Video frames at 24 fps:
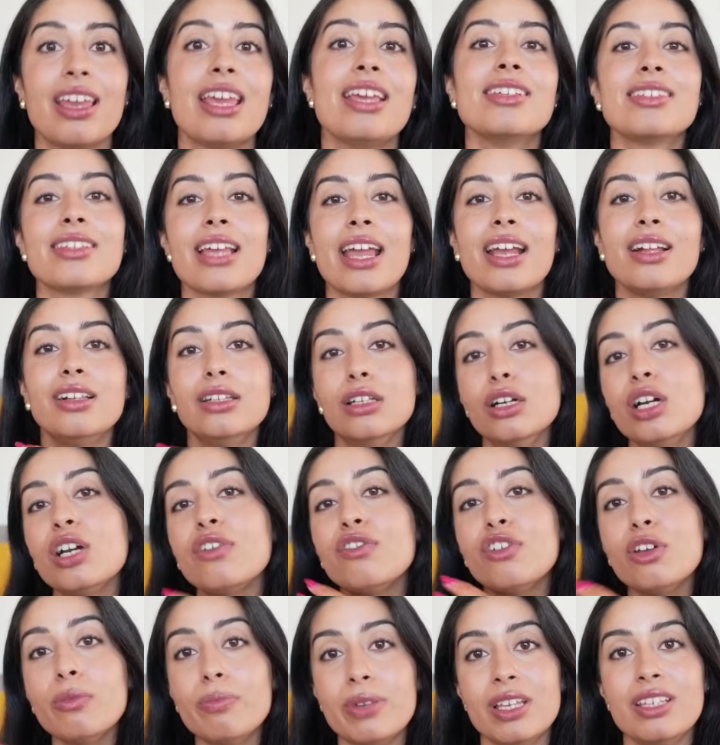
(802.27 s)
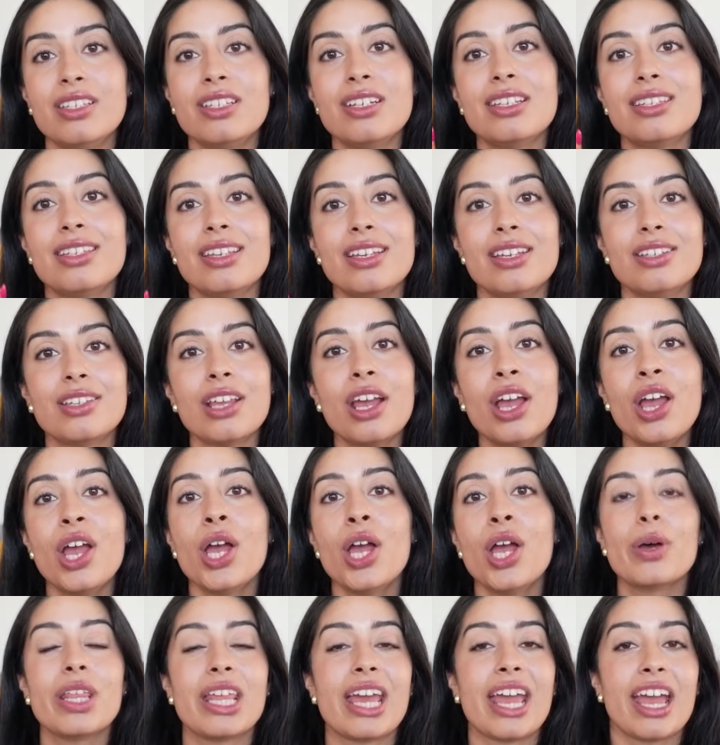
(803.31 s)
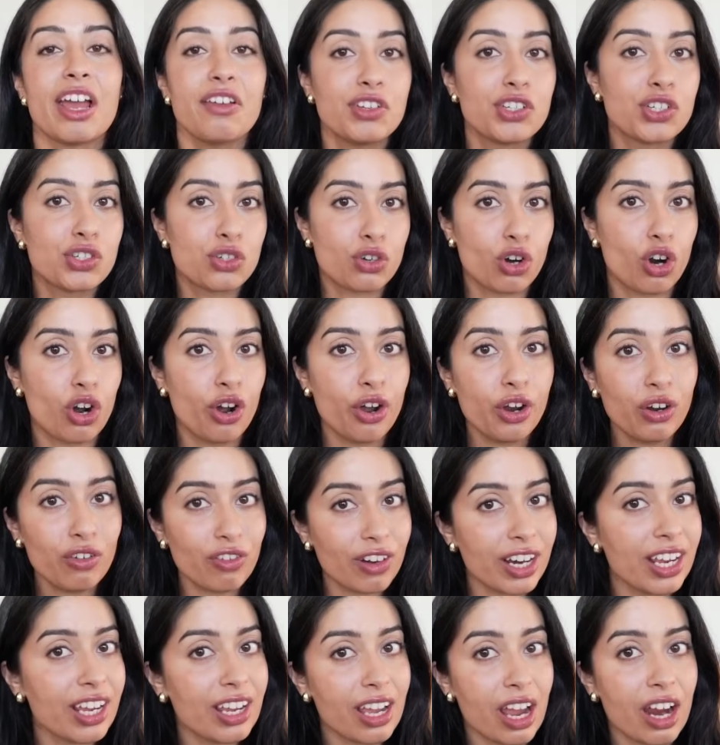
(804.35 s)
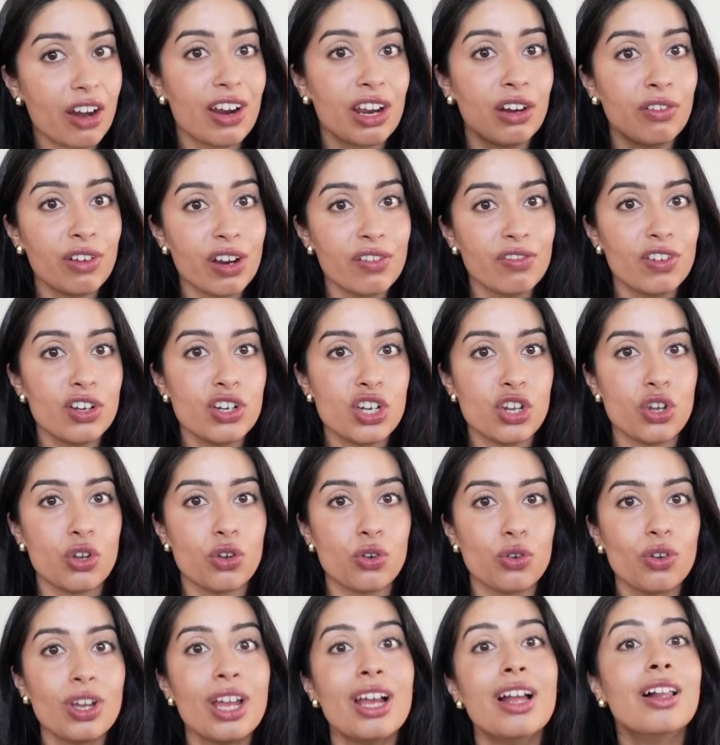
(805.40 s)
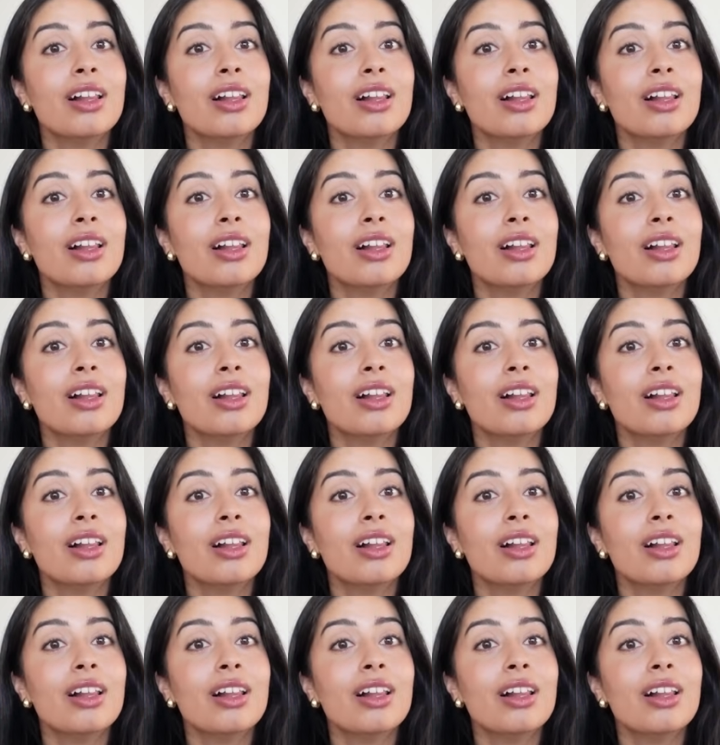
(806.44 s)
He's saying look for businesses where they have strong reoccurring revenue,